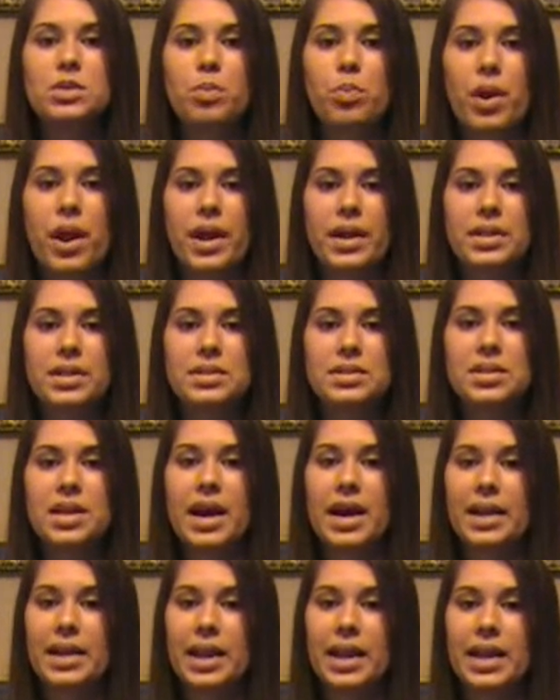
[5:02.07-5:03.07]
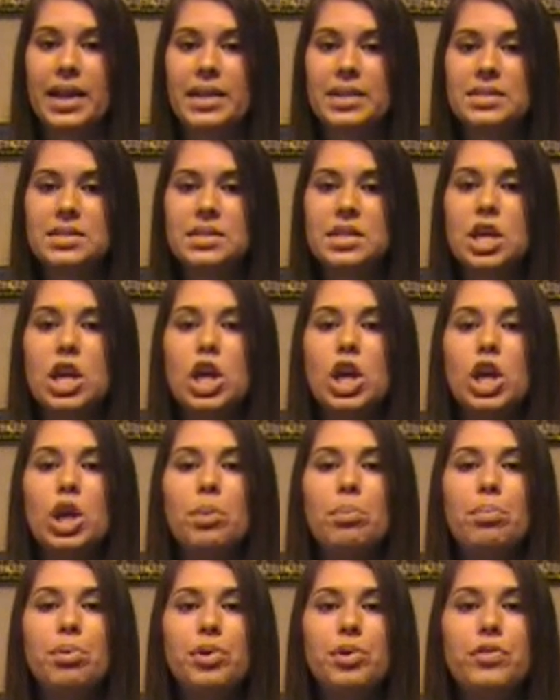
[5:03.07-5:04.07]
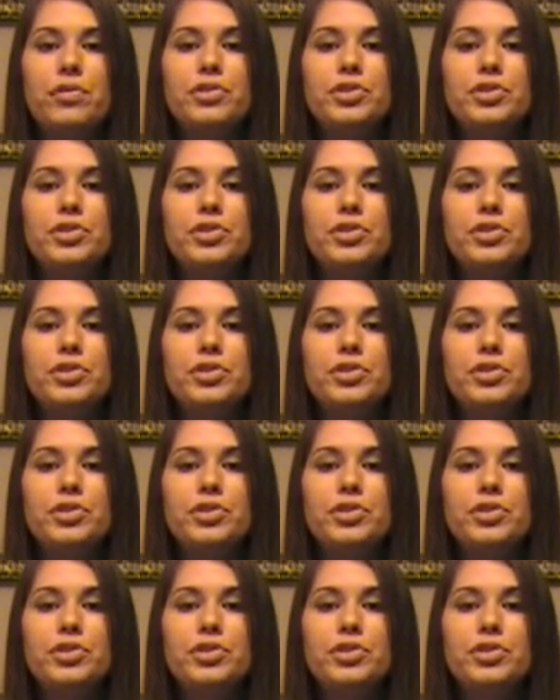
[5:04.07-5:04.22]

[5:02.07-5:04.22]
practice guidelines, improved